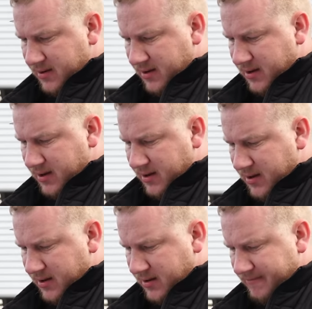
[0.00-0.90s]

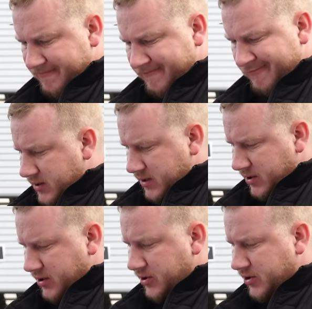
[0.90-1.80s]
this
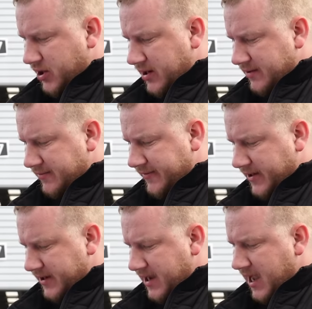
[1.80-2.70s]
could go
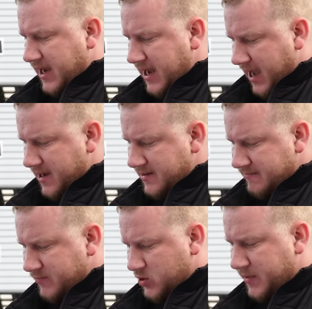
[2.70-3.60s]
for 8.8,
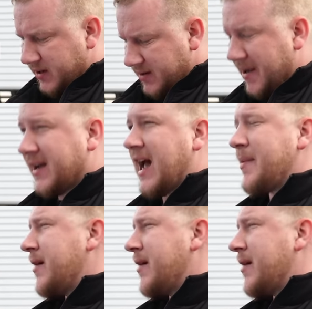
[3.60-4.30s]
which would be about cap